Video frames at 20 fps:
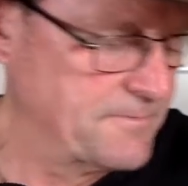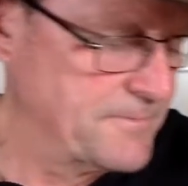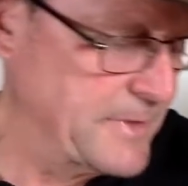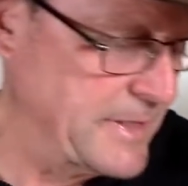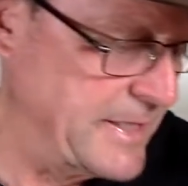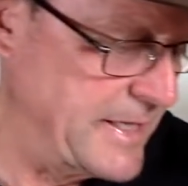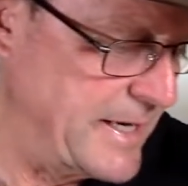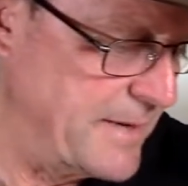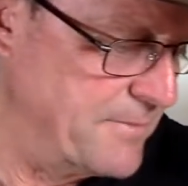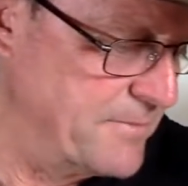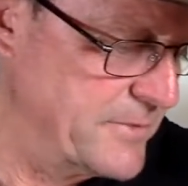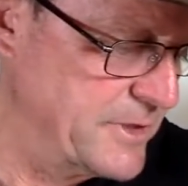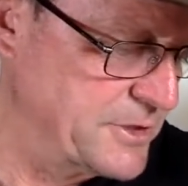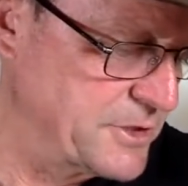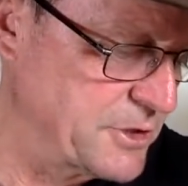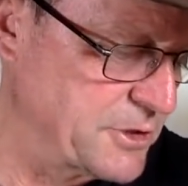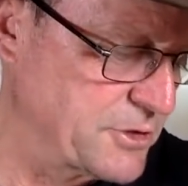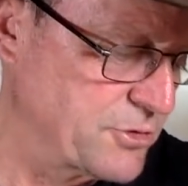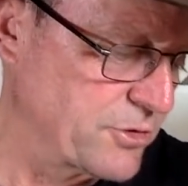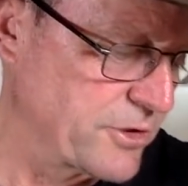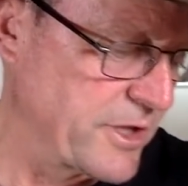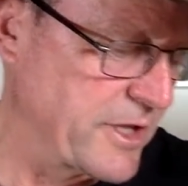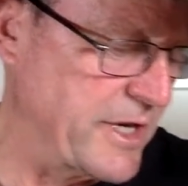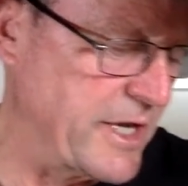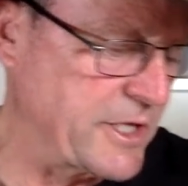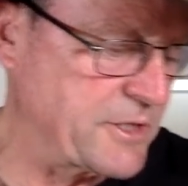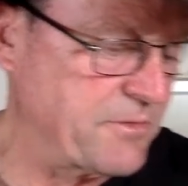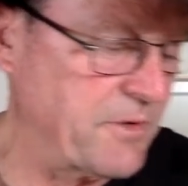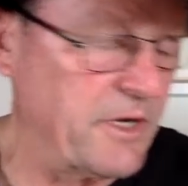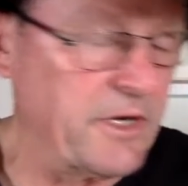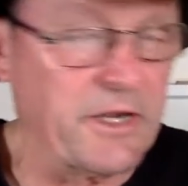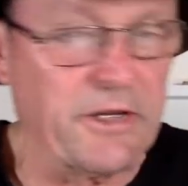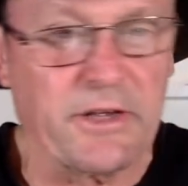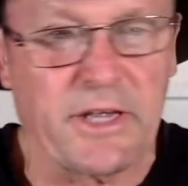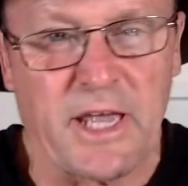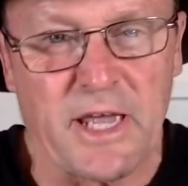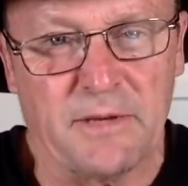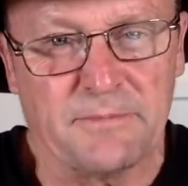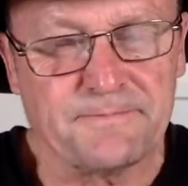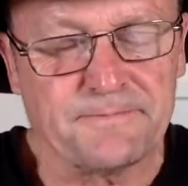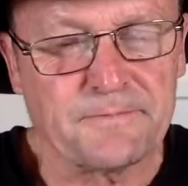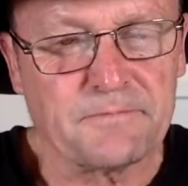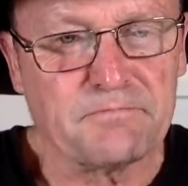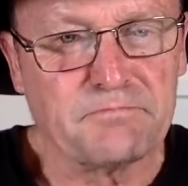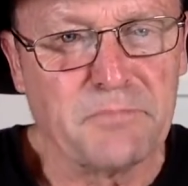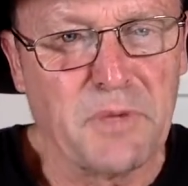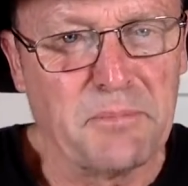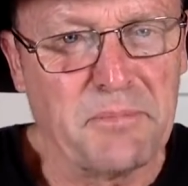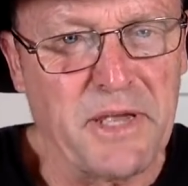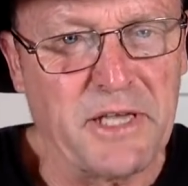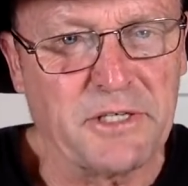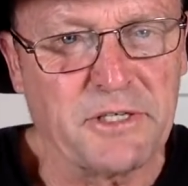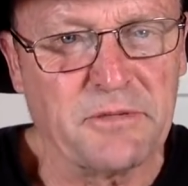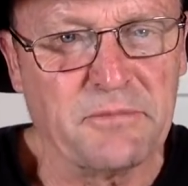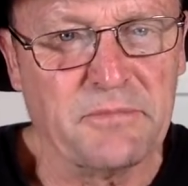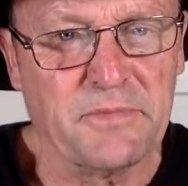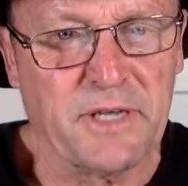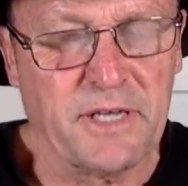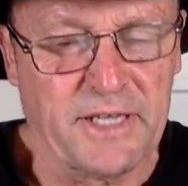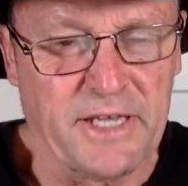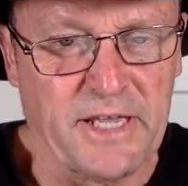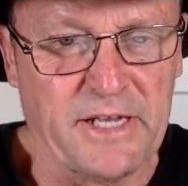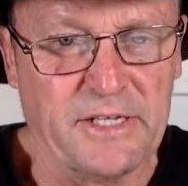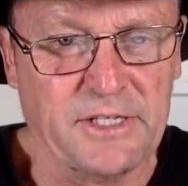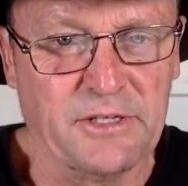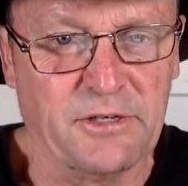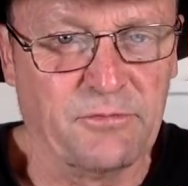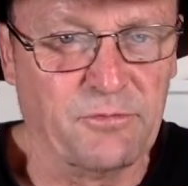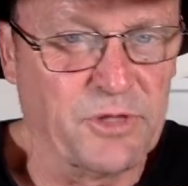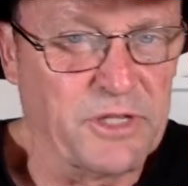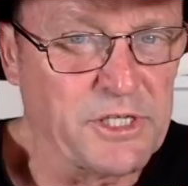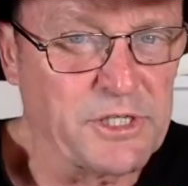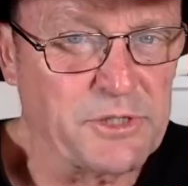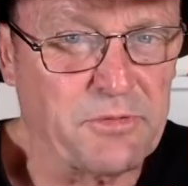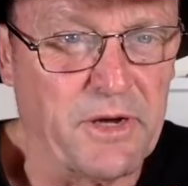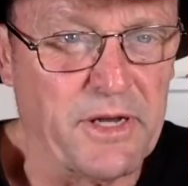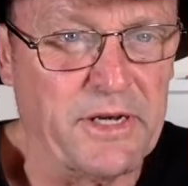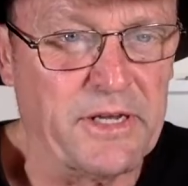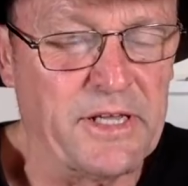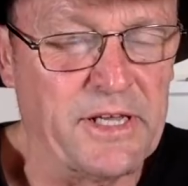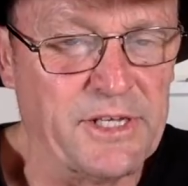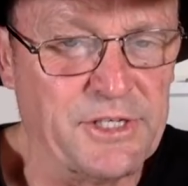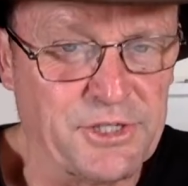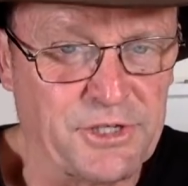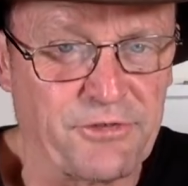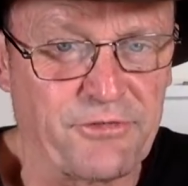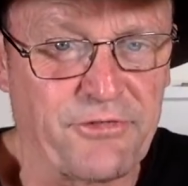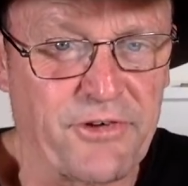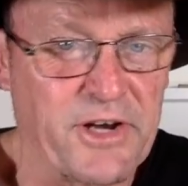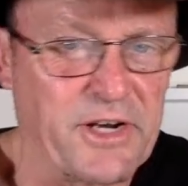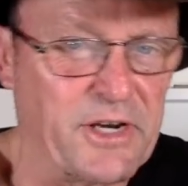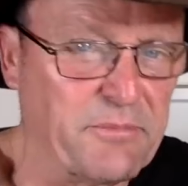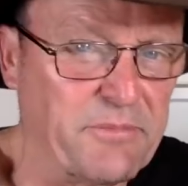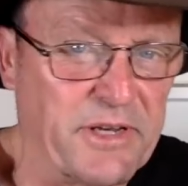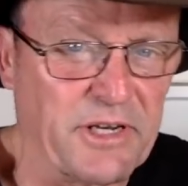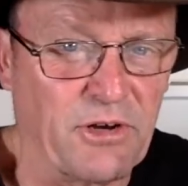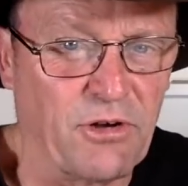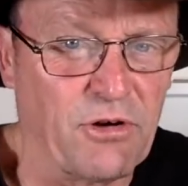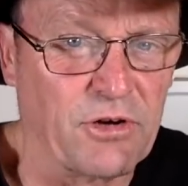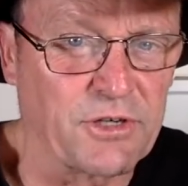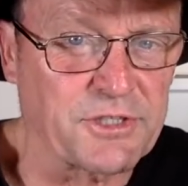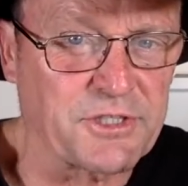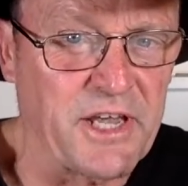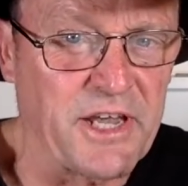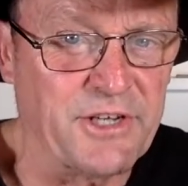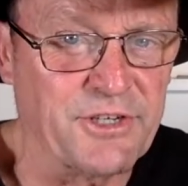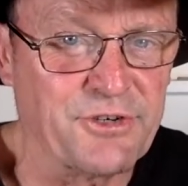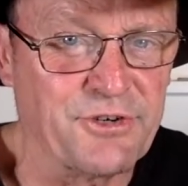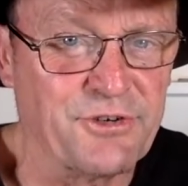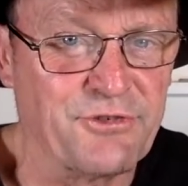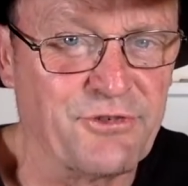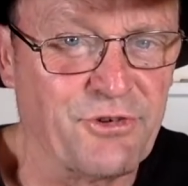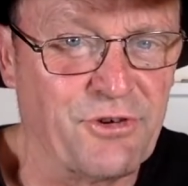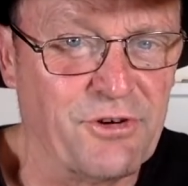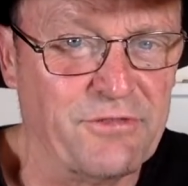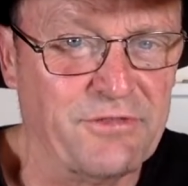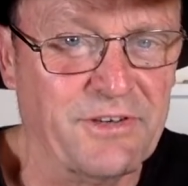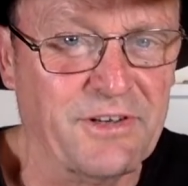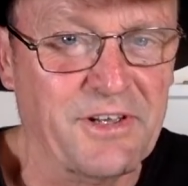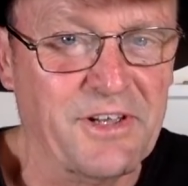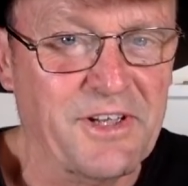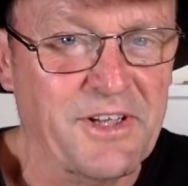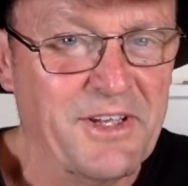Um, this is sort of the next one. Now, again, momentum again with this one is your friend, a bit like sand dune driving,